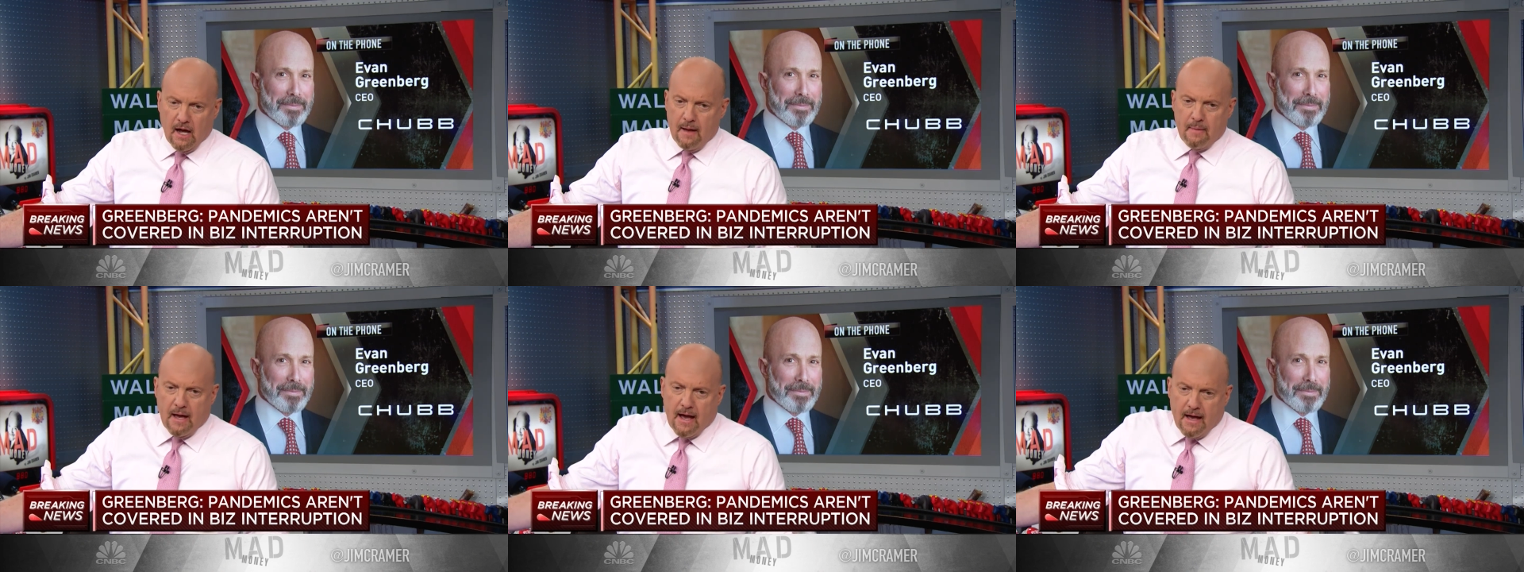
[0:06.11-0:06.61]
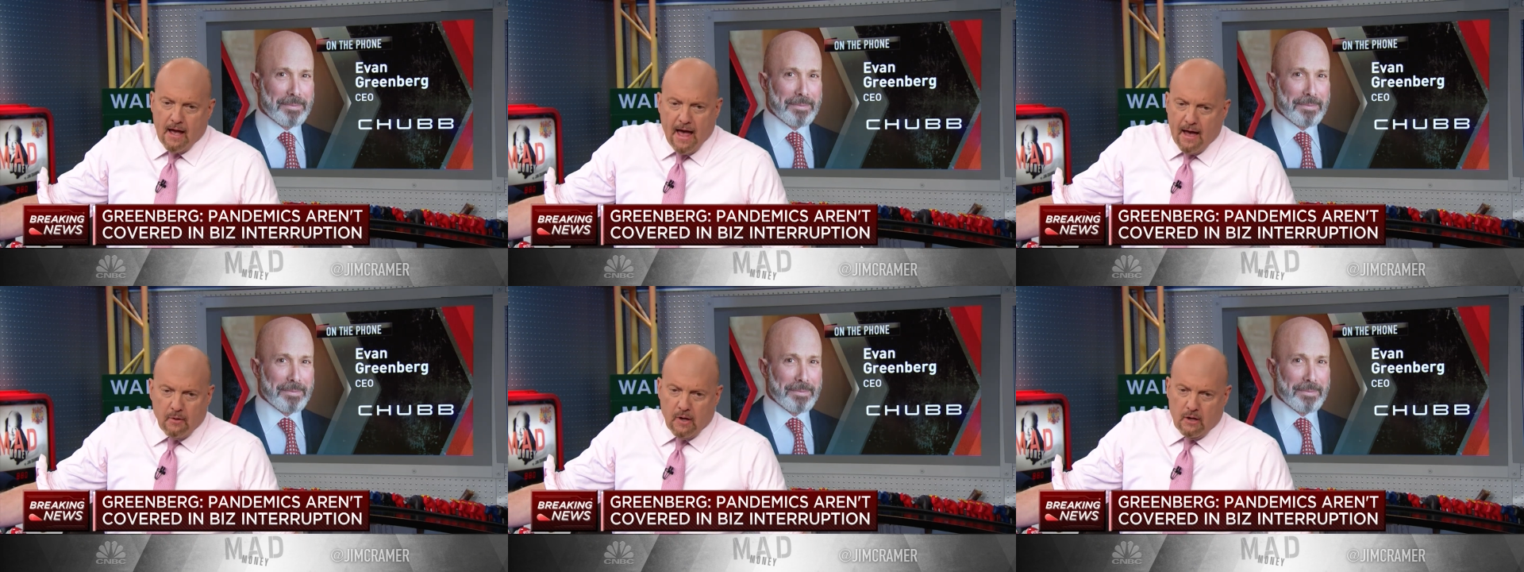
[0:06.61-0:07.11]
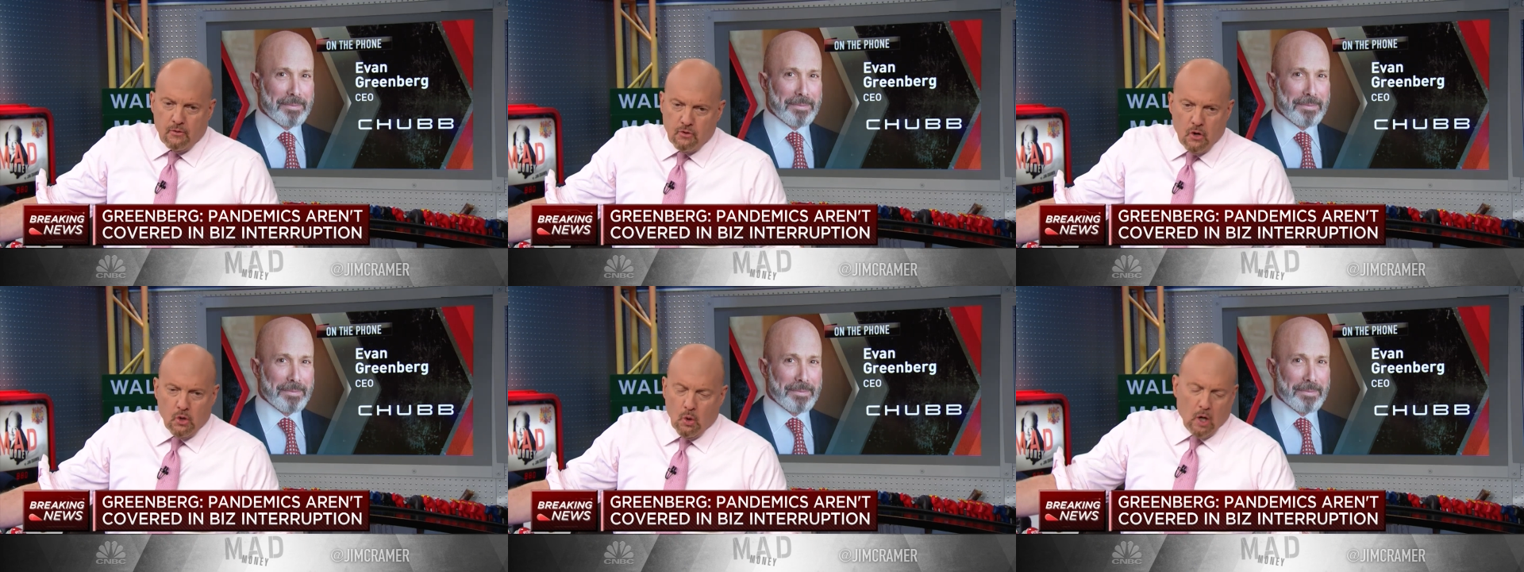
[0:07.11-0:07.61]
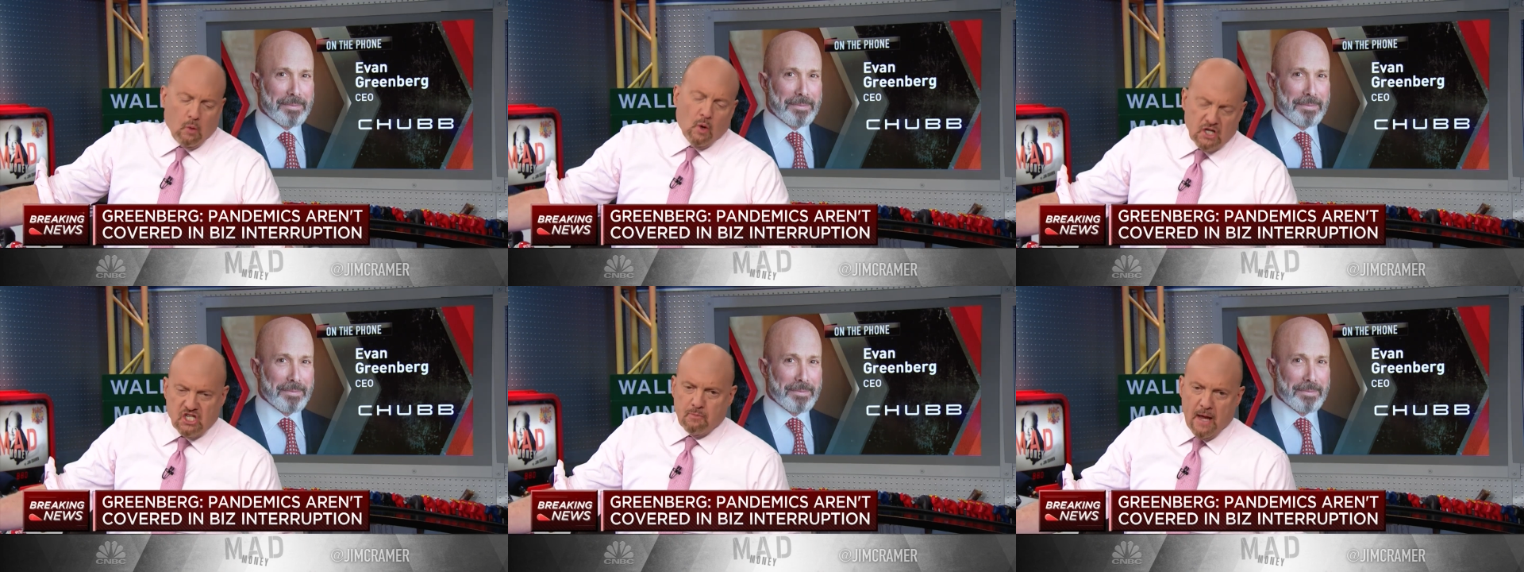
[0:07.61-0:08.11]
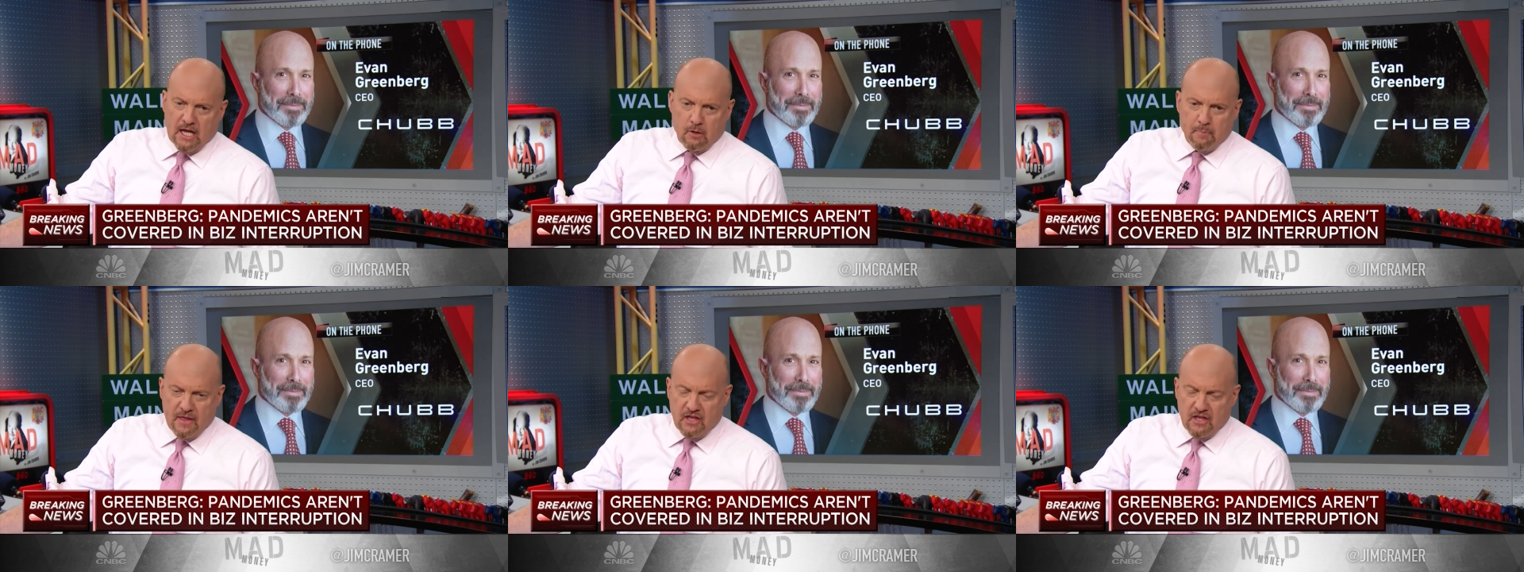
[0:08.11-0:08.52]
Speaker 1: I mean, how I, New York wants to make you pay.